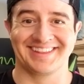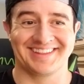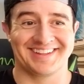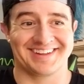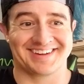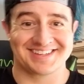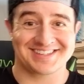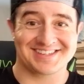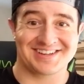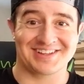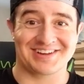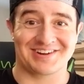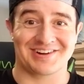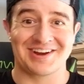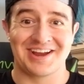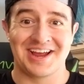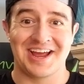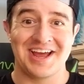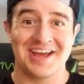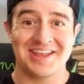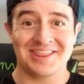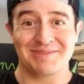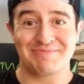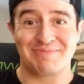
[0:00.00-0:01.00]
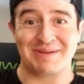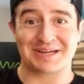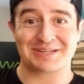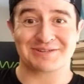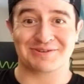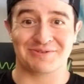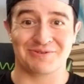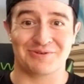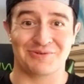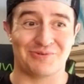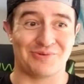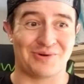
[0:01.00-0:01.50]
So the pigs
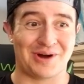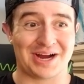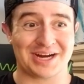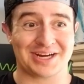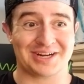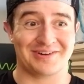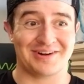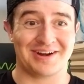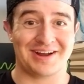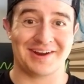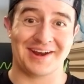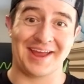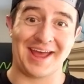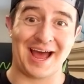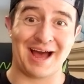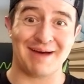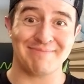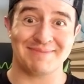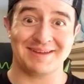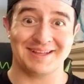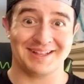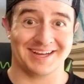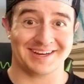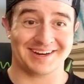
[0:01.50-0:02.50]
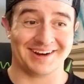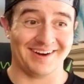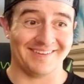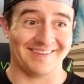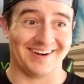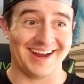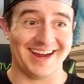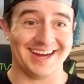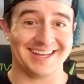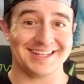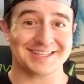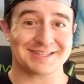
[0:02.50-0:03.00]
were walking around happy, like, all
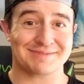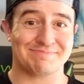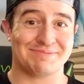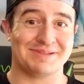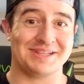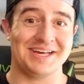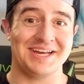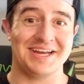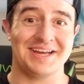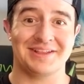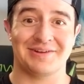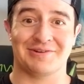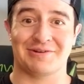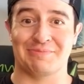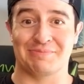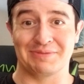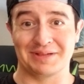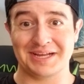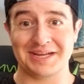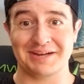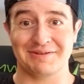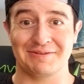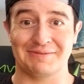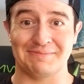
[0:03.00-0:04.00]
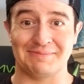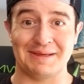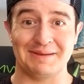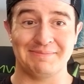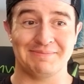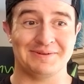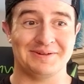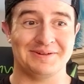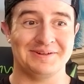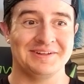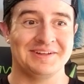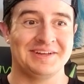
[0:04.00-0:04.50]
right, let's play. They were playing with
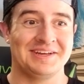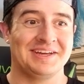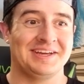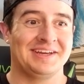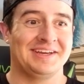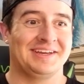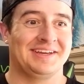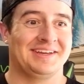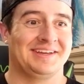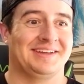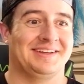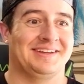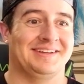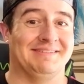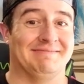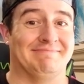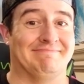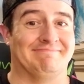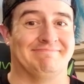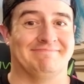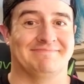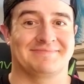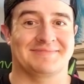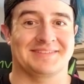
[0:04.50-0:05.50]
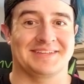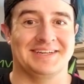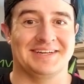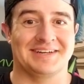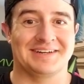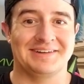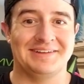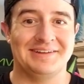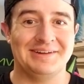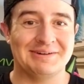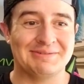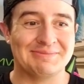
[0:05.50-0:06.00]
people. I
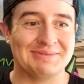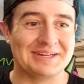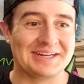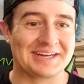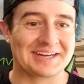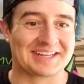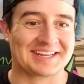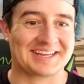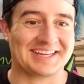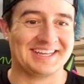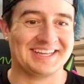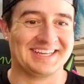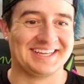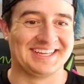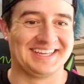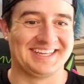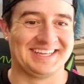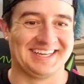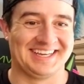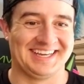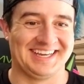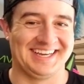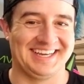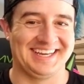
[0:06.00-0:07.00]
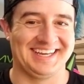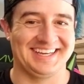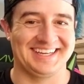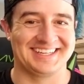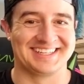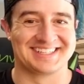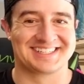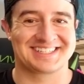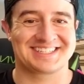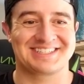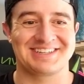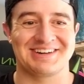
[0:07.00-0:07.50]
don't know, man.
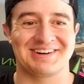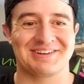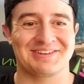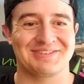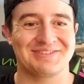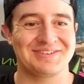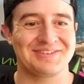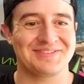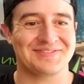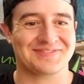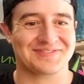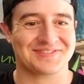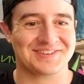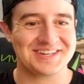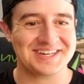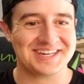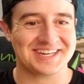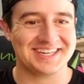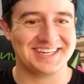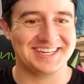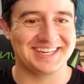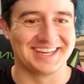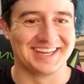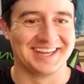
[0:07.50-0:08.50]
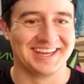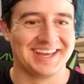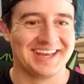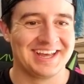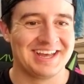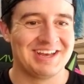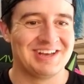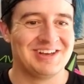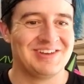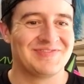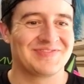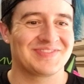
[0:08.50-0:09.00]
It's totally freaky.
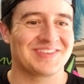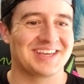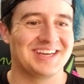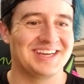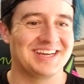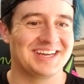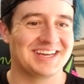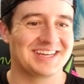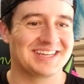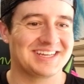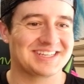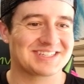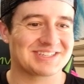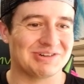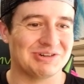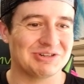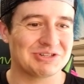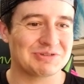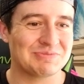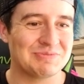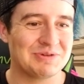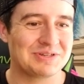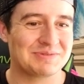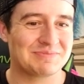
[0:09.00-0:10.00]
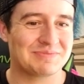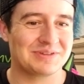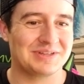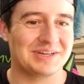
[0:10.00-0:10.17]
It's ultimate.